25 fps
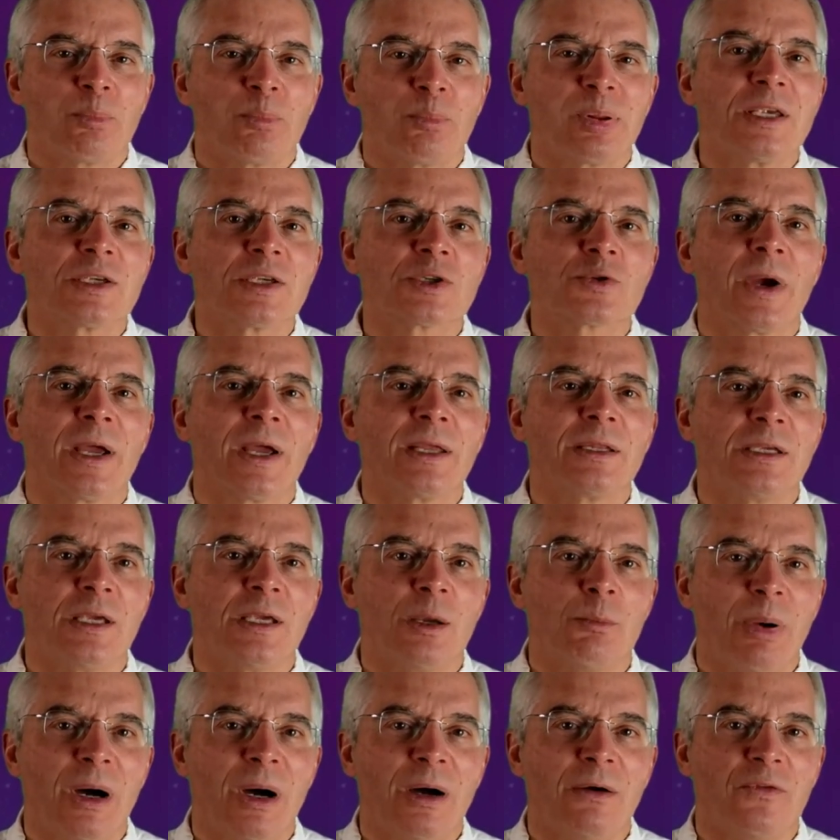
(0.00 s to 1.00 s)
Please write the
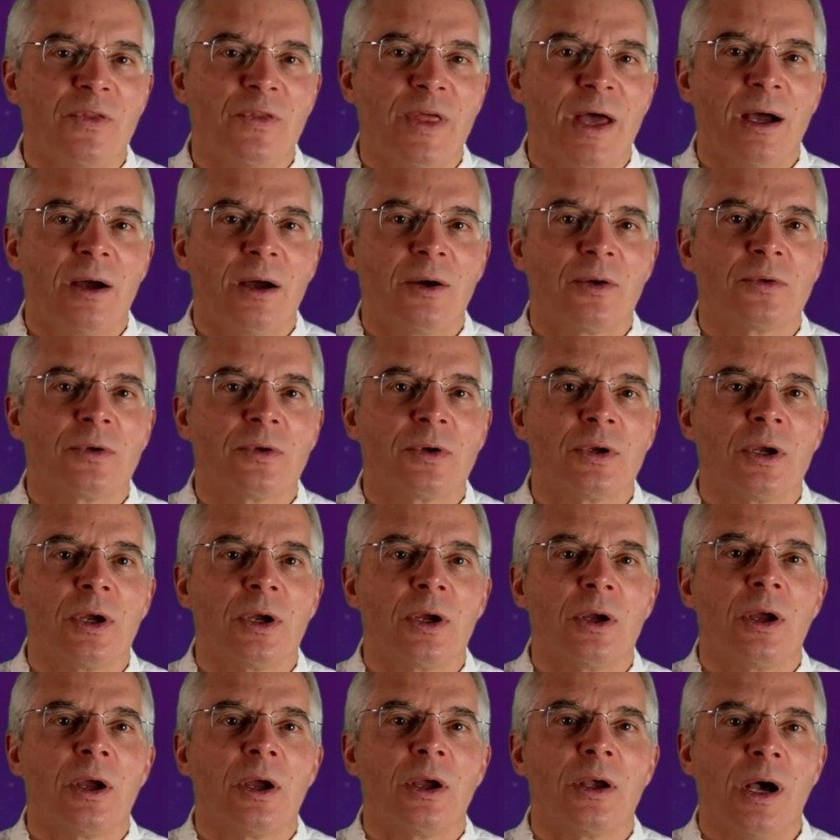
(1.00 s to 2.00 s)
above down
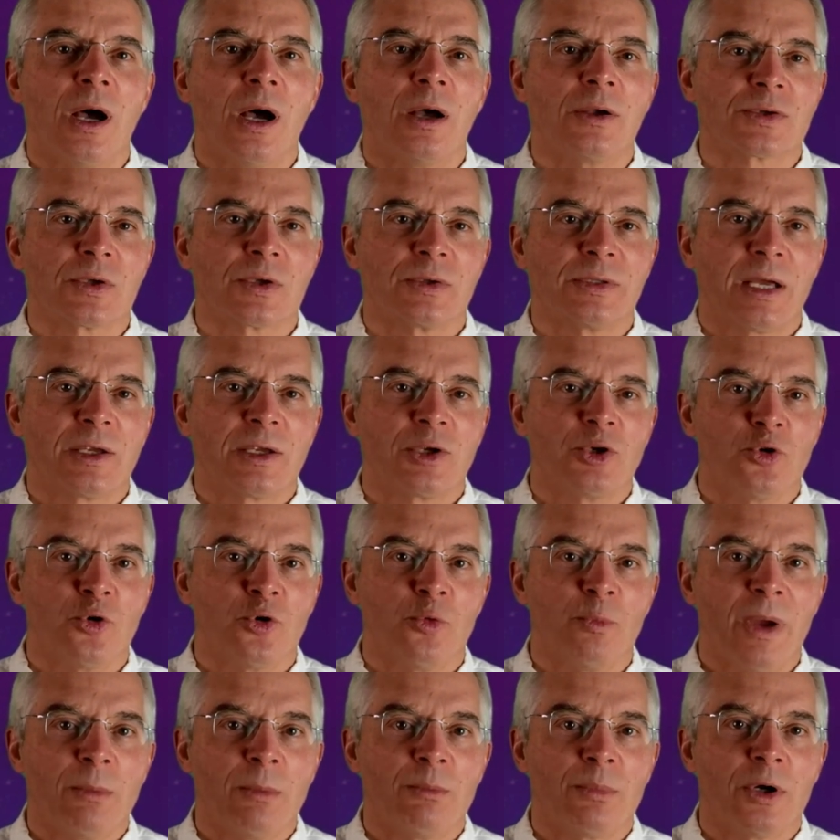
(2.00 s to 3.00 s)
so that you
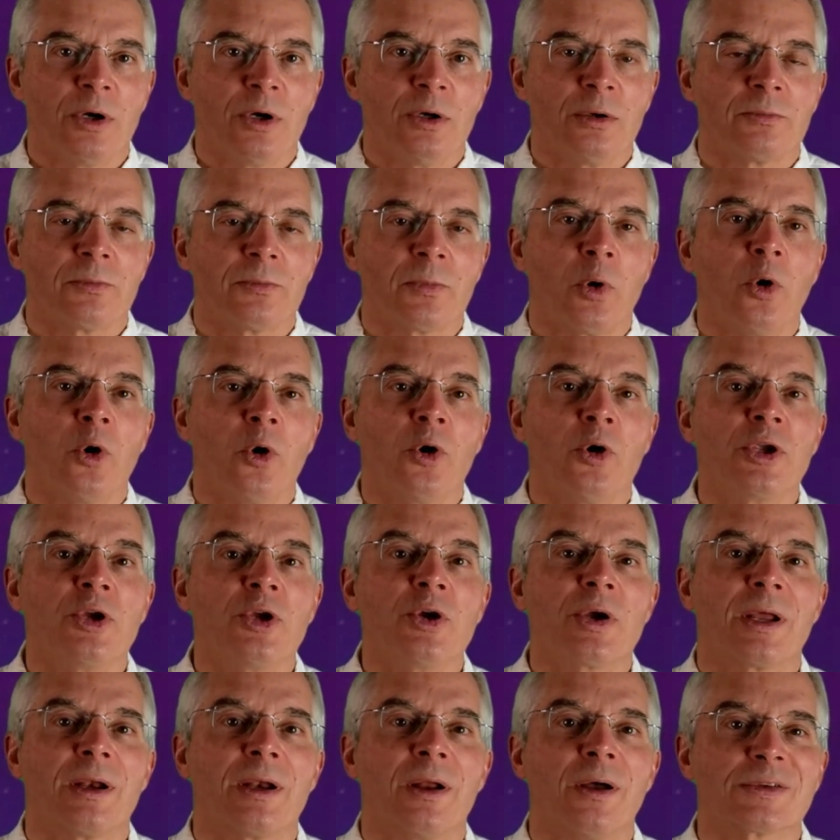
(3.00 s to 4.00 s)
remember, or
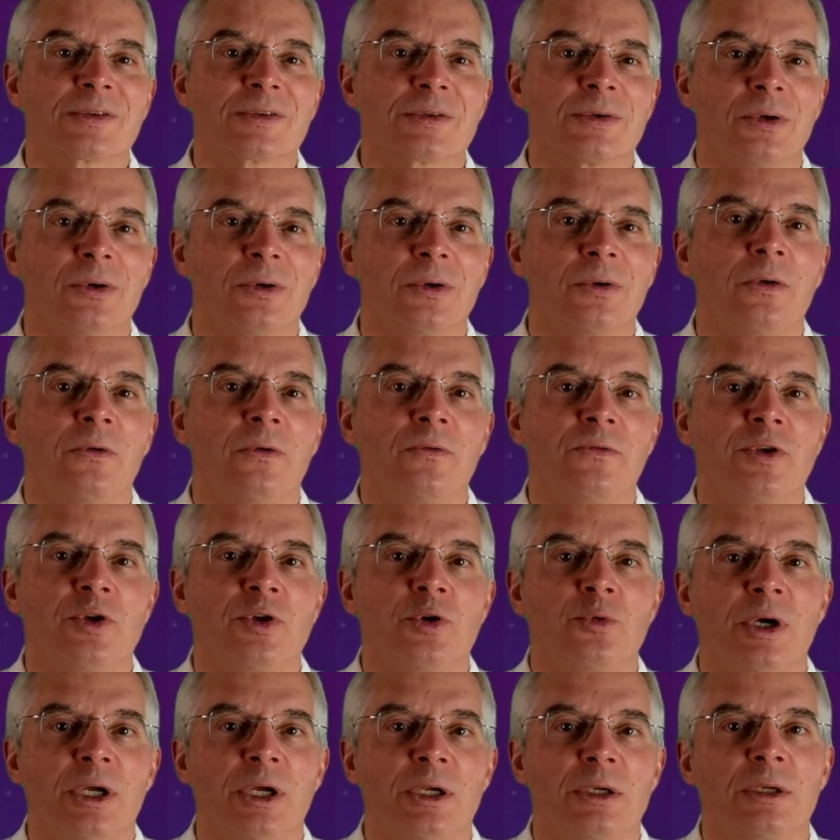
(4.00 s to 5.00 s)
you can also
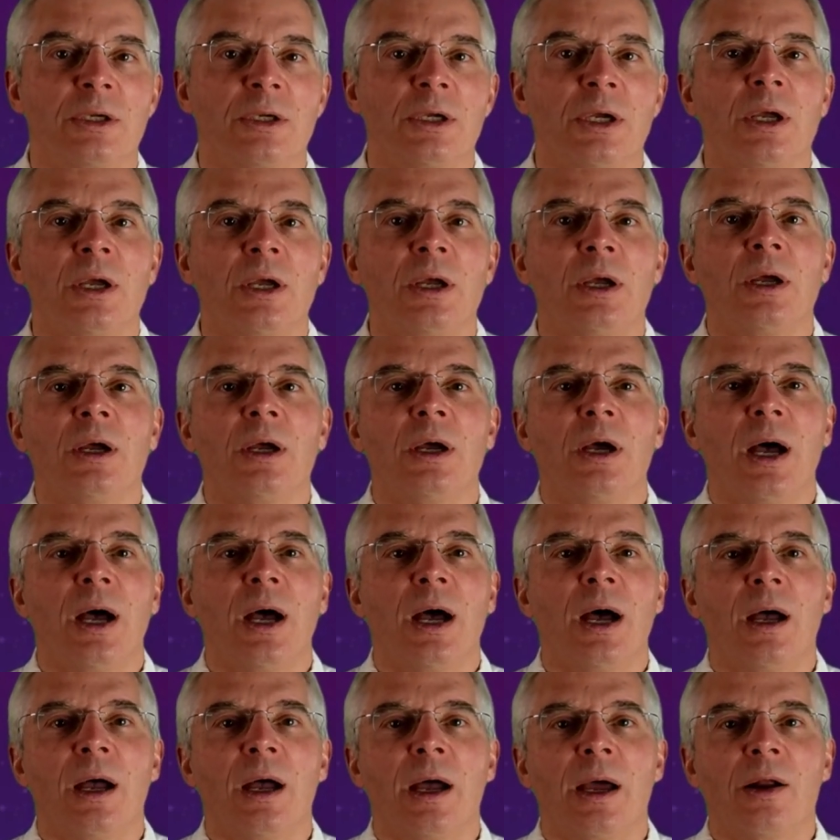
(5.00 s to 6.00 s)
view it
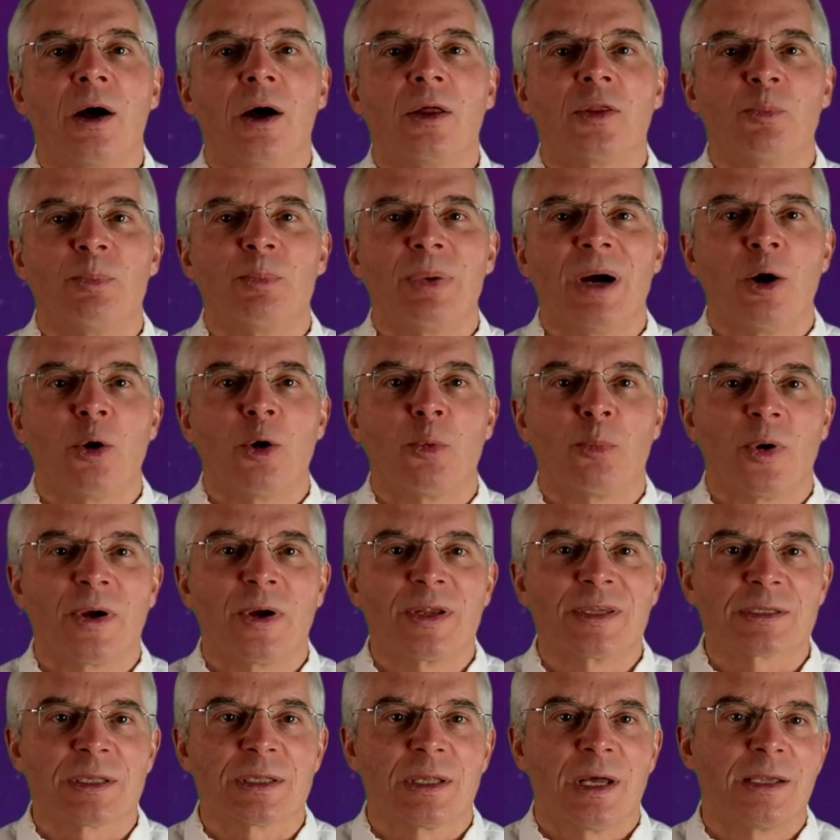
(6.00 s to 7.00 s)
and all the
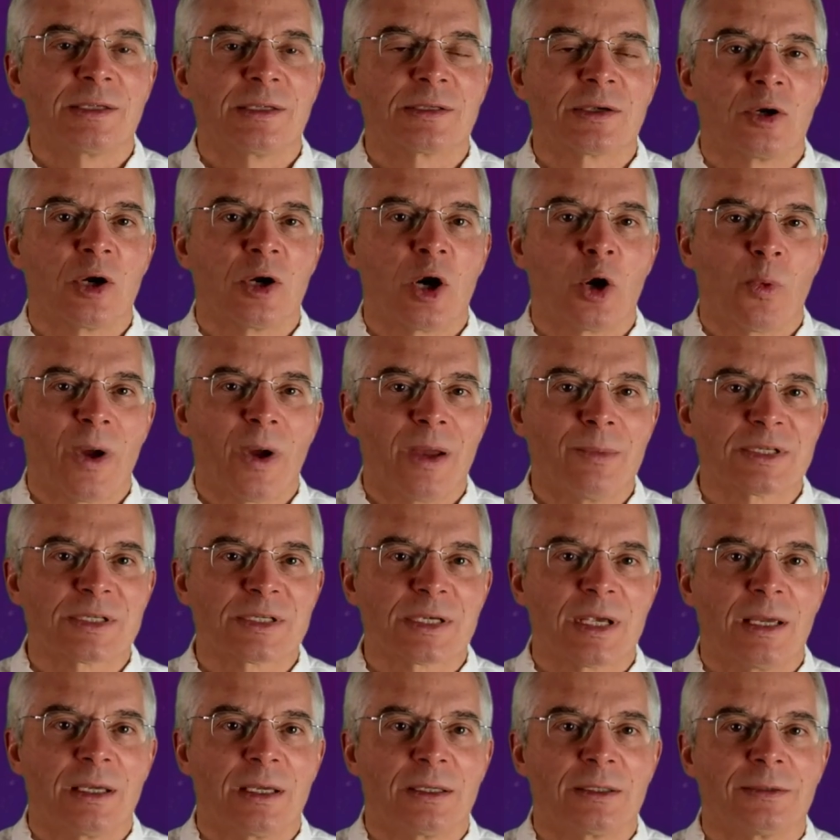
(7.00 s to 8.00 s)
PowerPoint slides on our
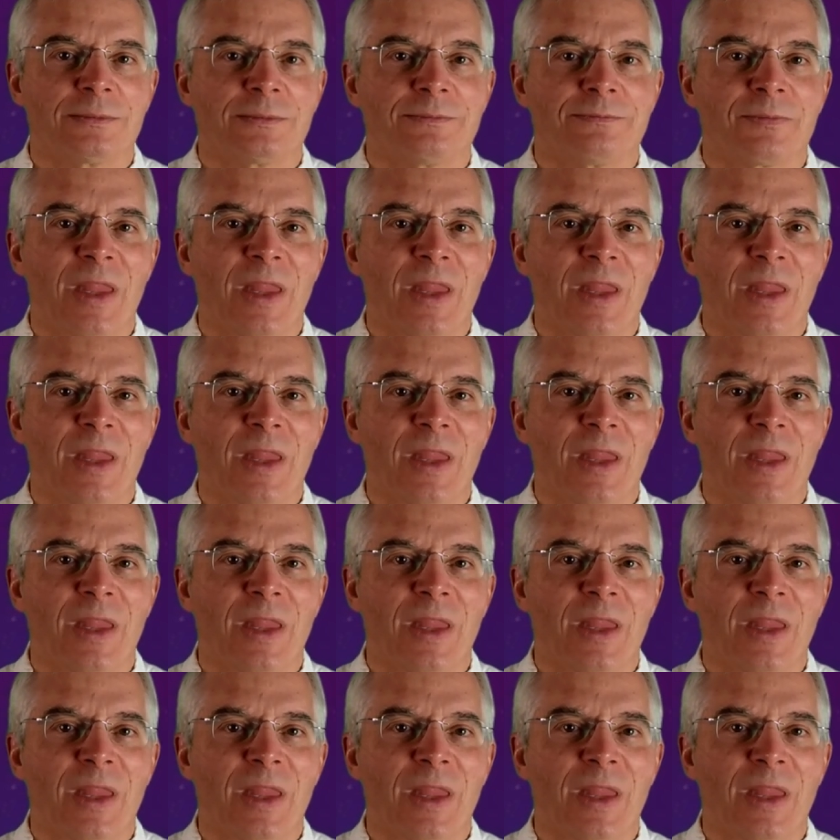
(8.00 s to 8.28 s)
website.